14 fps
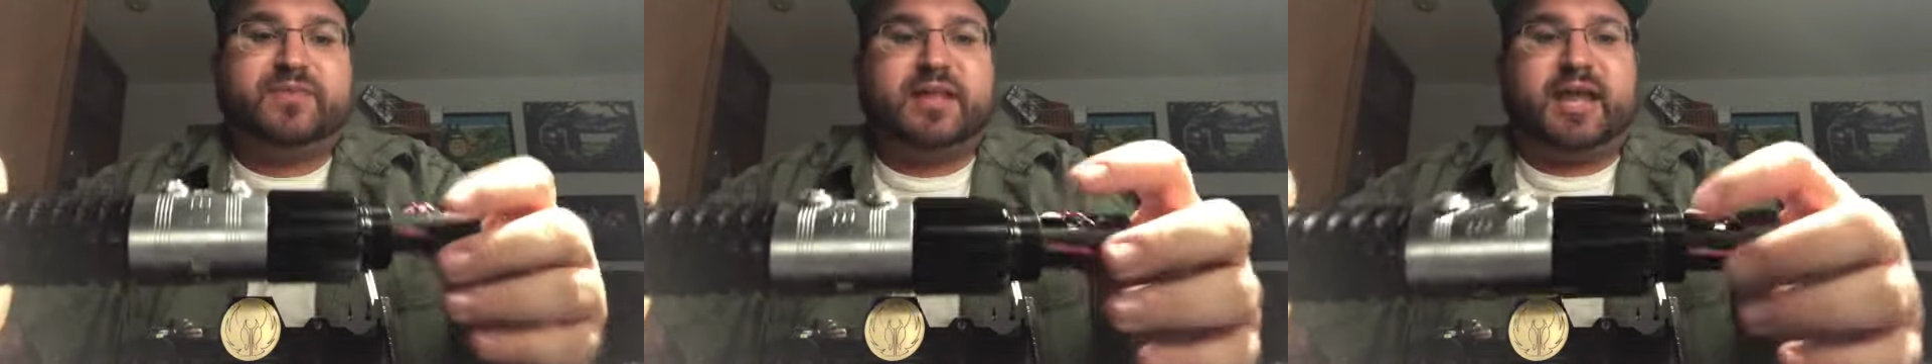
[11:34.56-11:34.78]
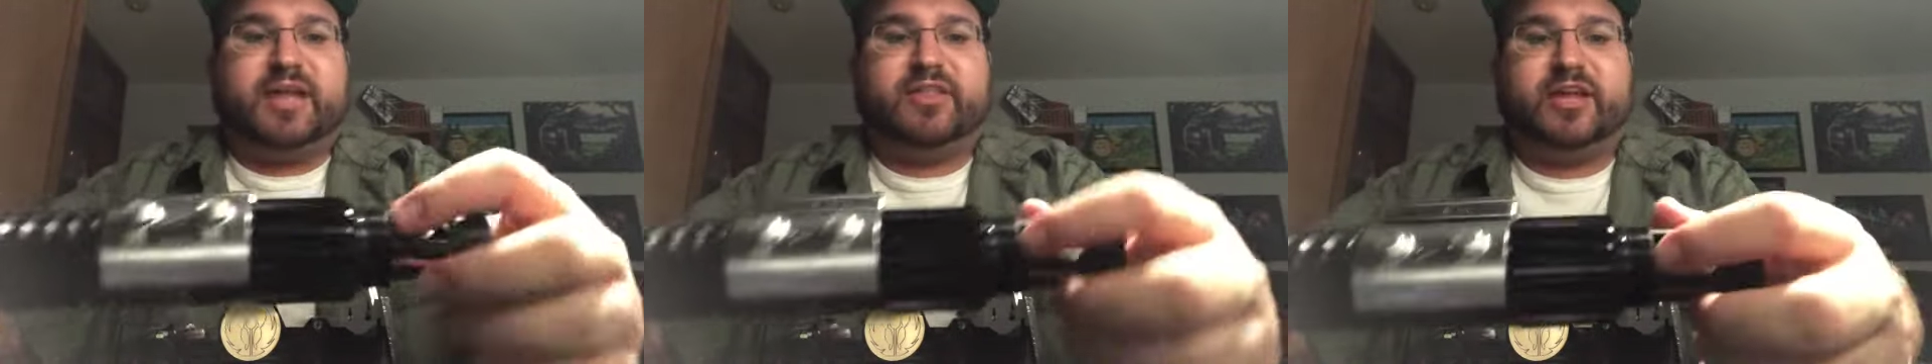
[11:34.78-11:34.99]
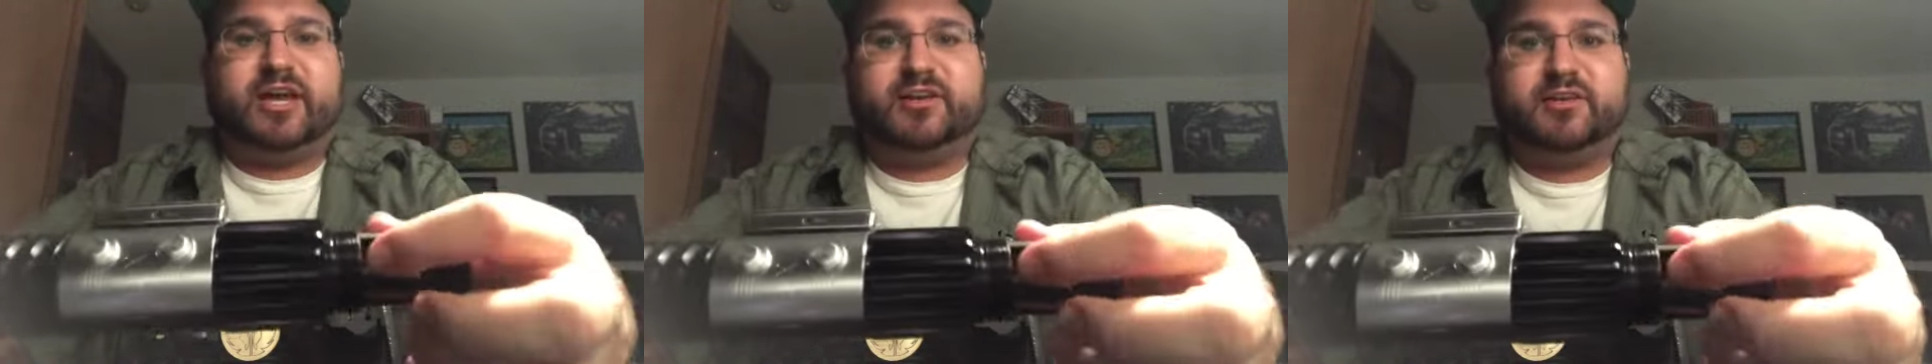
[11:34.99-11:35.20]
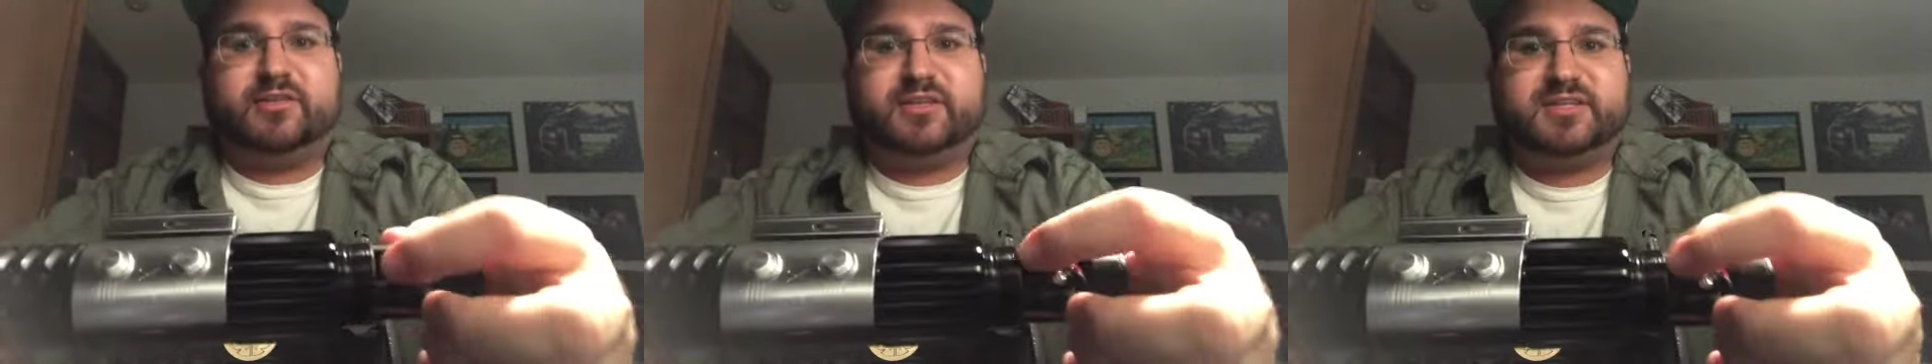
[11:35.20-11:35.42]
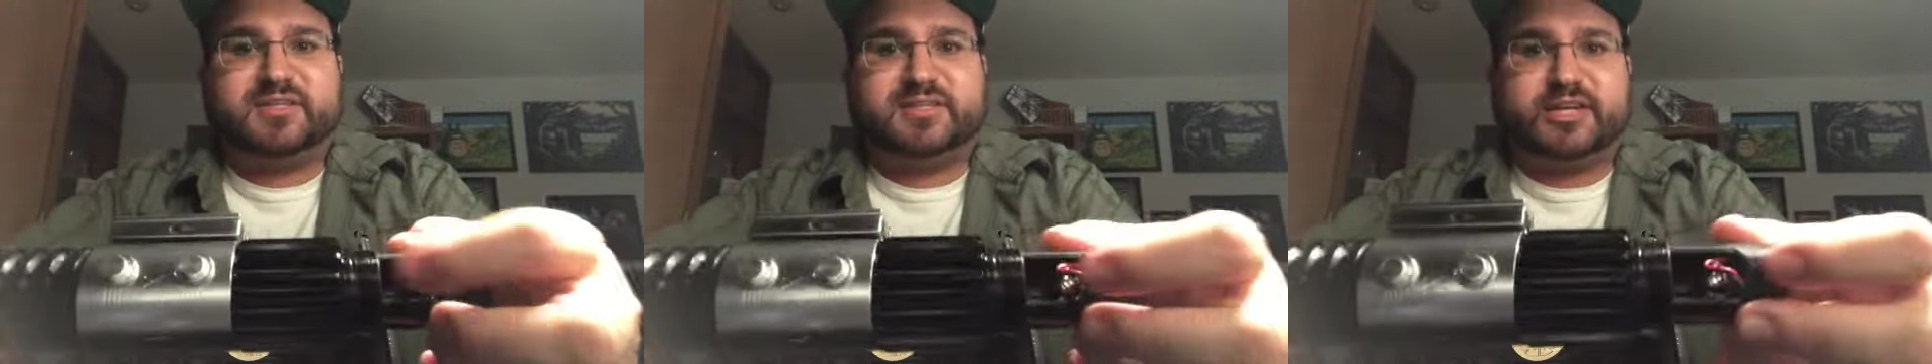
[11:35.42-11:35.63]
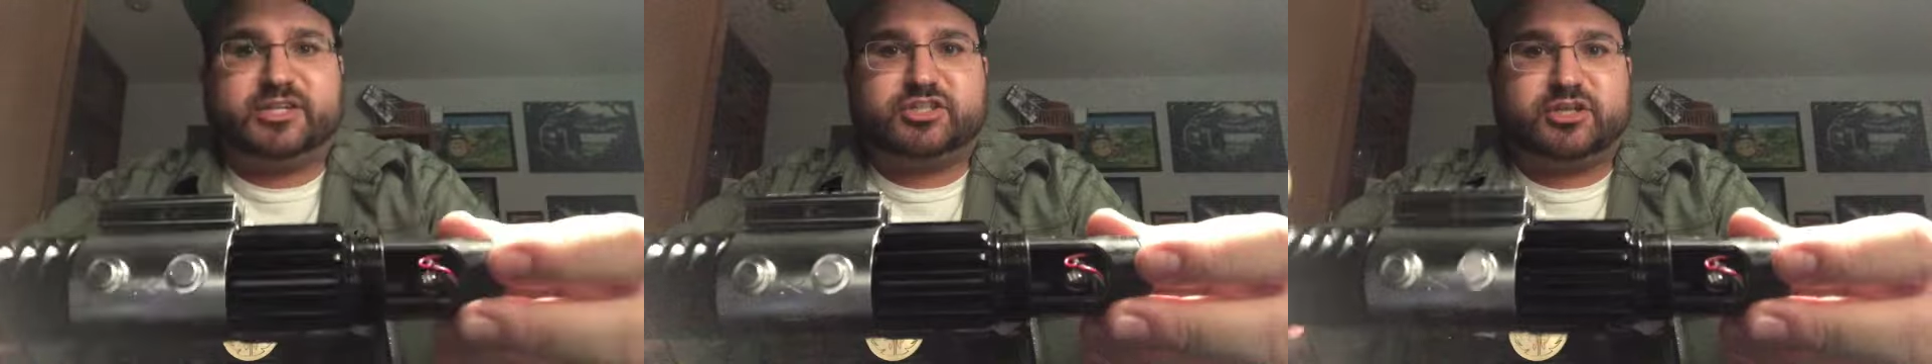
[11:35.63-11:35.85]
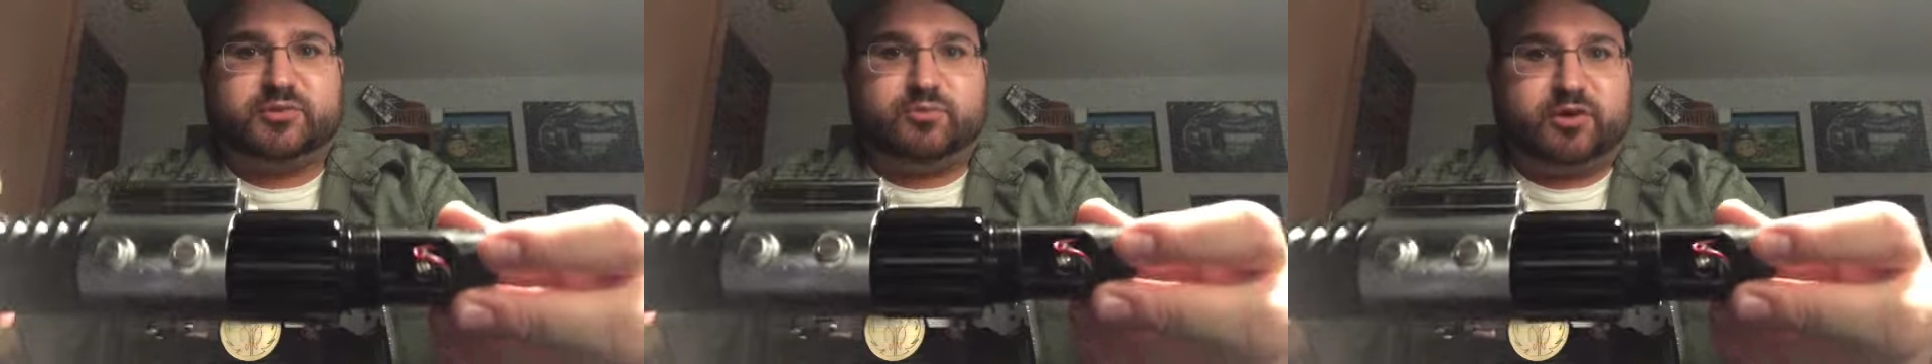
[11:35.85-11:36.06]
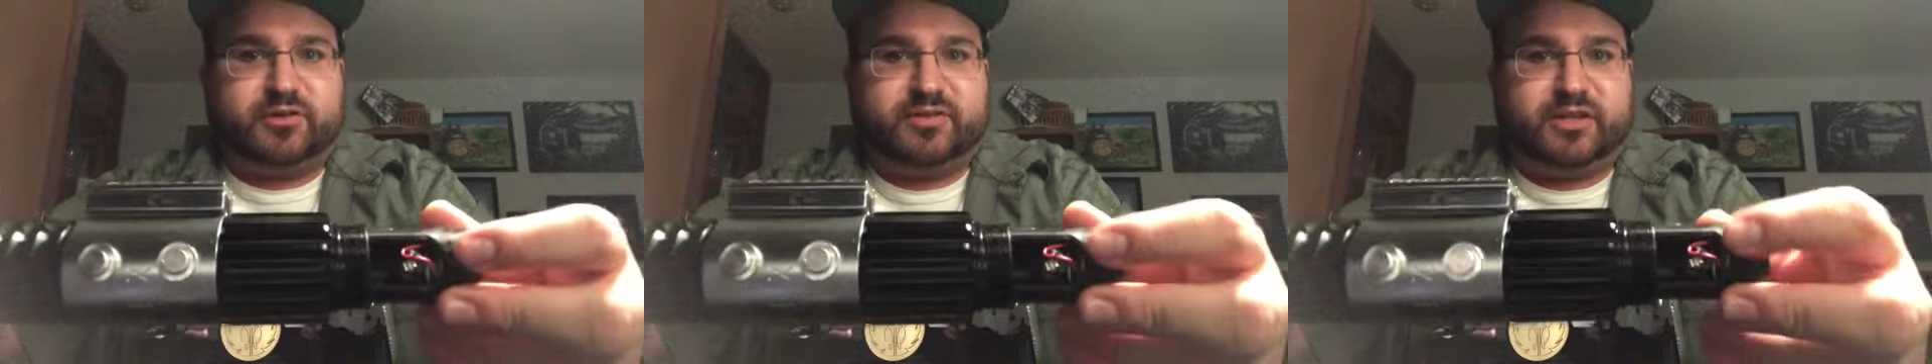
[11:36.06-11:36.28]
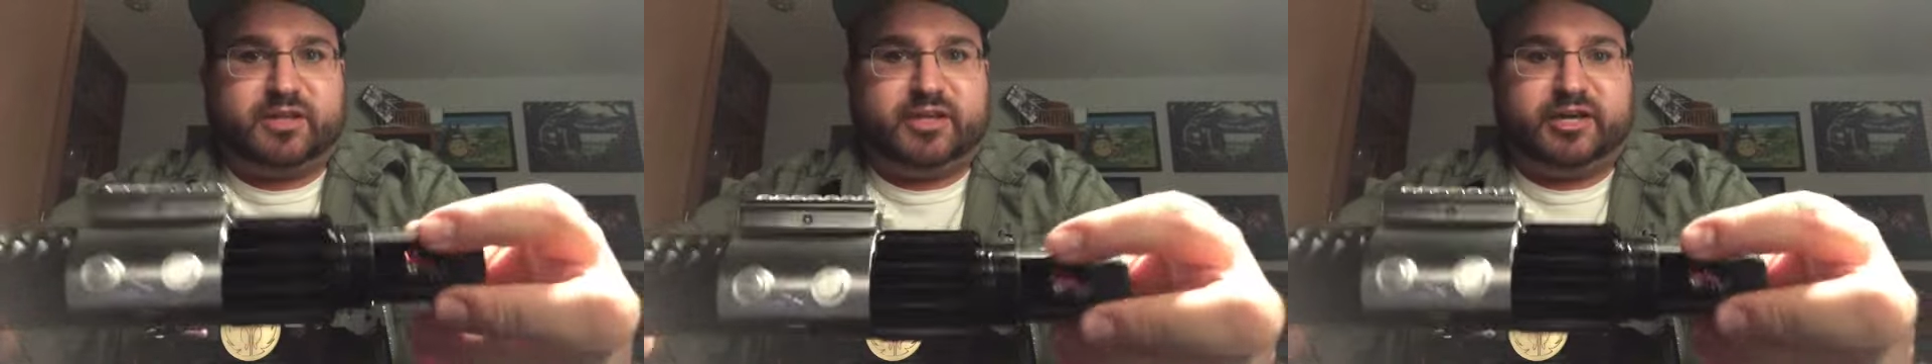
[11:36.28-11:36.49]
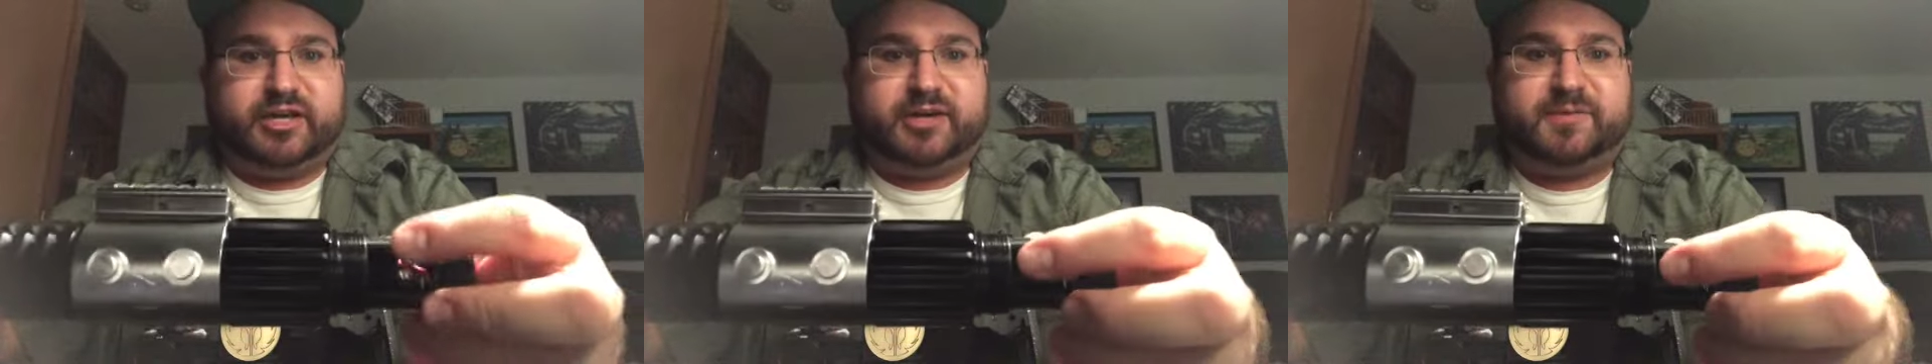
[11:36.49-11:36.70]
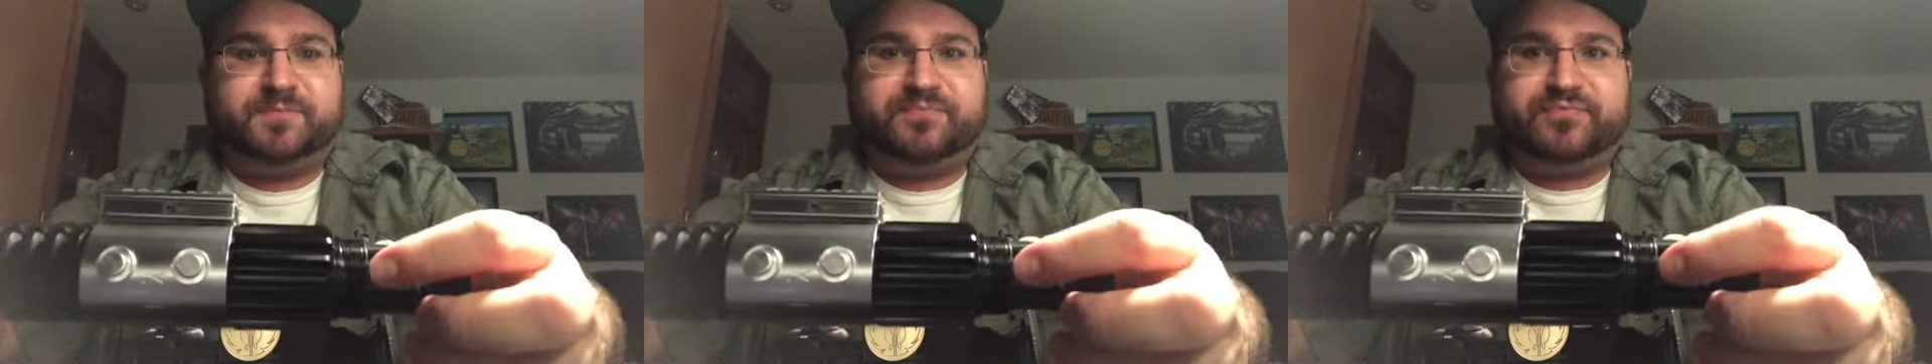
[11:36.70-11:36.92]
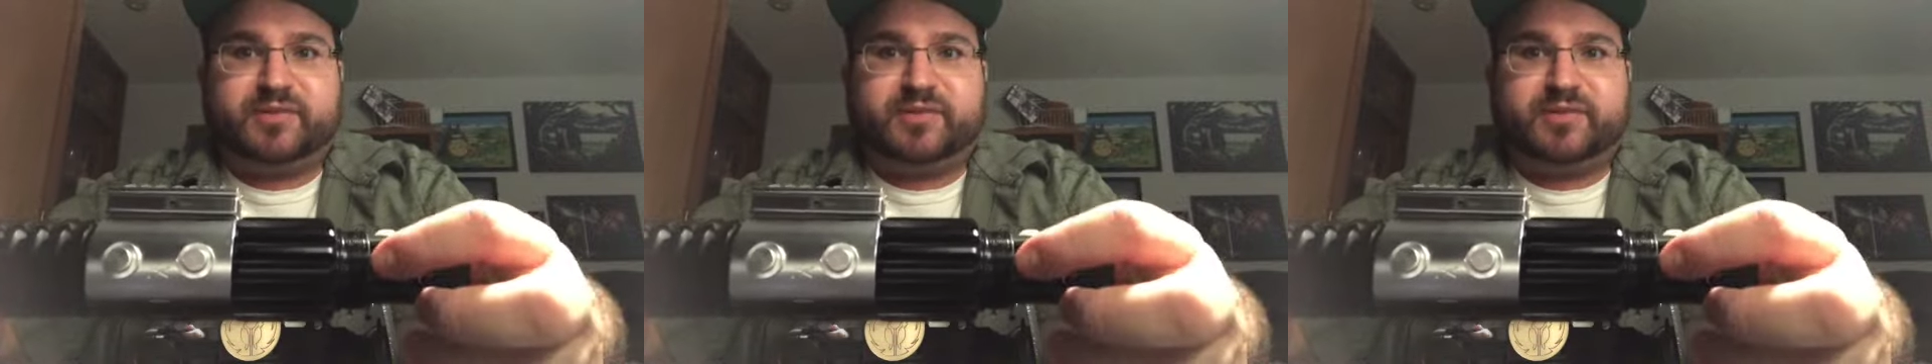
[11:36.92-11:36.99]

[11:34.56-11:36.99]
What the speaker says: and then this section where the